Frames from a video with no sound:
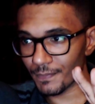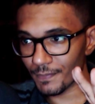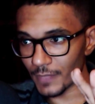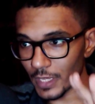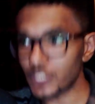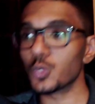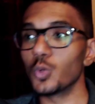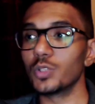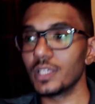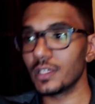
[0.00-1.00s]

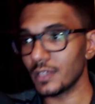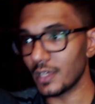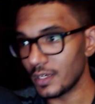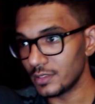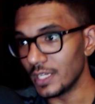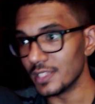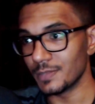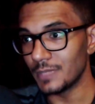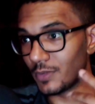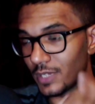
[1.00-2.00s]
excluding uh,
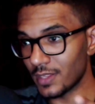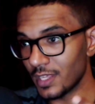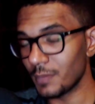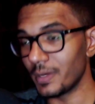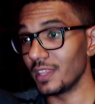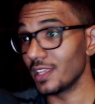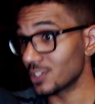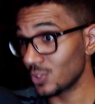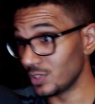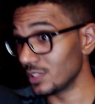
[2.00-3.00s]
Dhalsim. Now that I think about it, excluding